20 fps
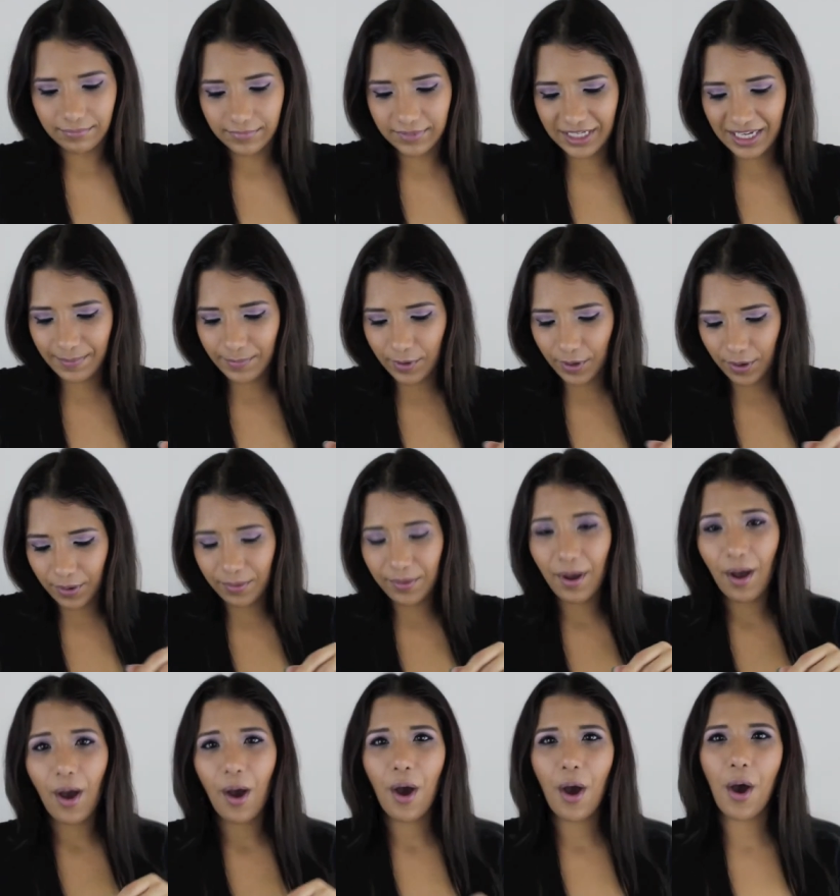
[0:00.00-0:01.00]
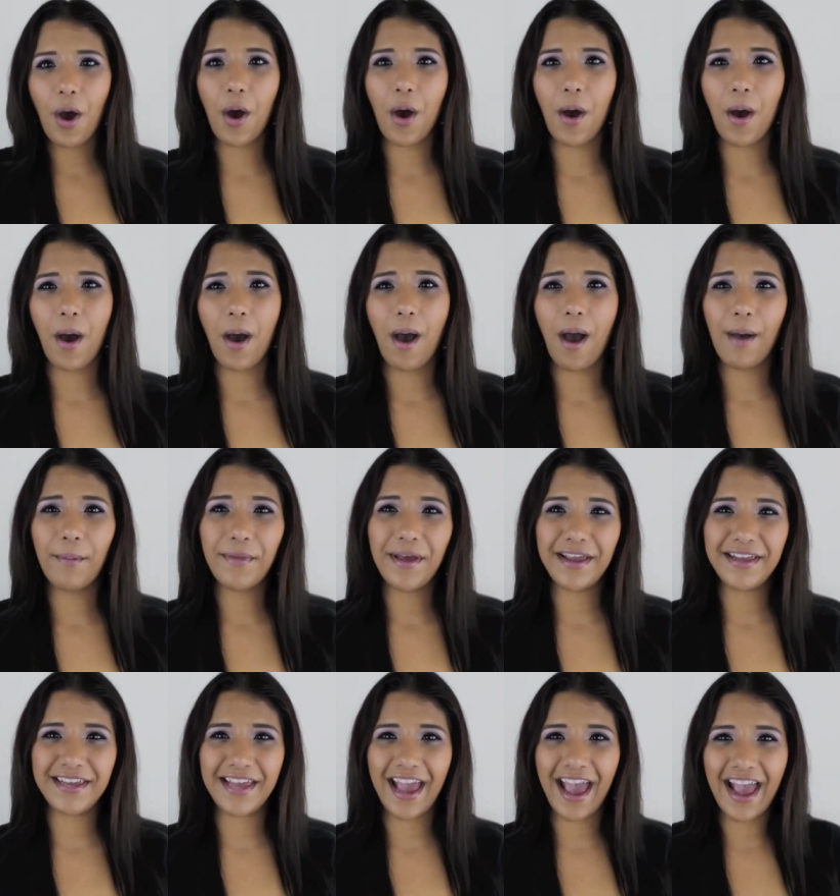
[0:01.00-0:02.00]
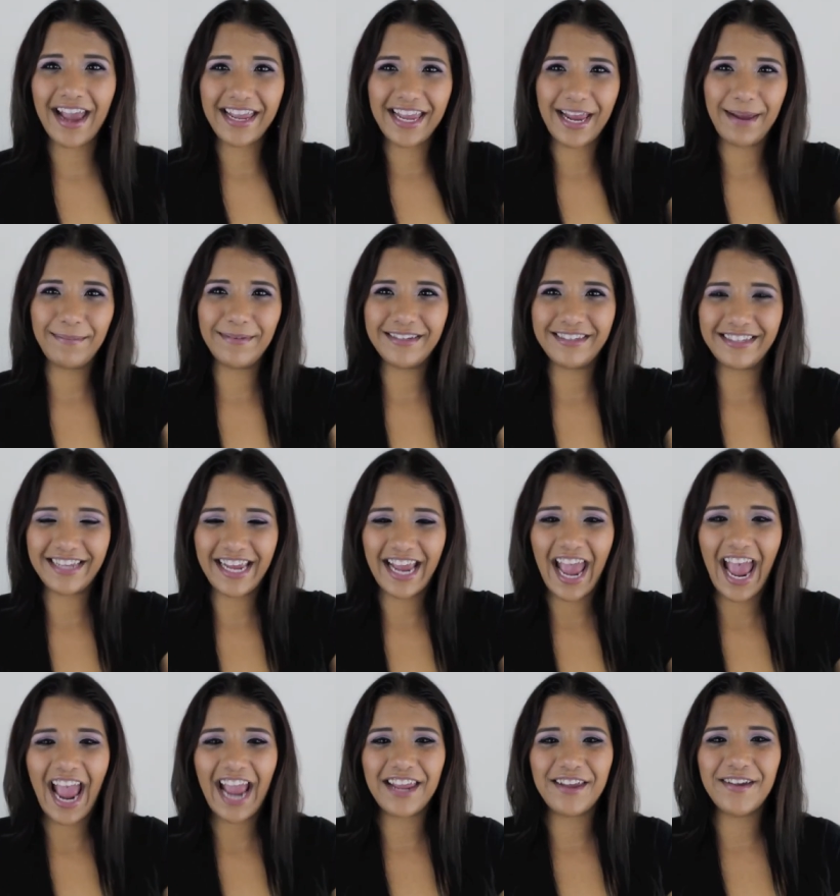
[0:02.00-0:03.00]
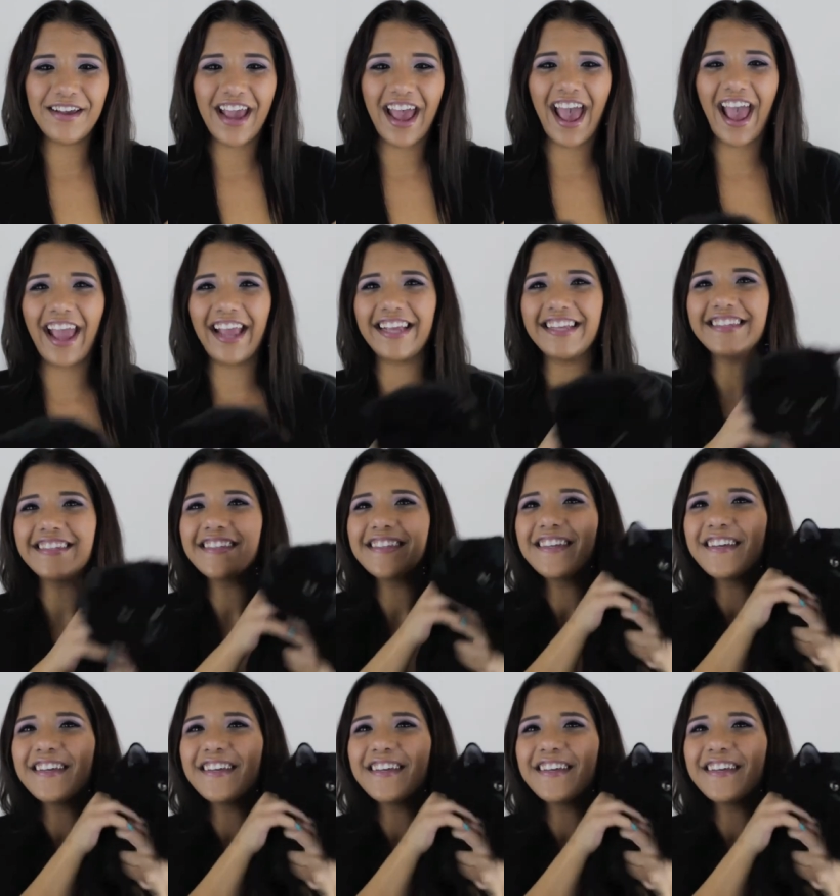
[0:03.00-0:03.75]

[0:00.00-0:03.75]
Timo. Aw, my cat came to say hi, you guys.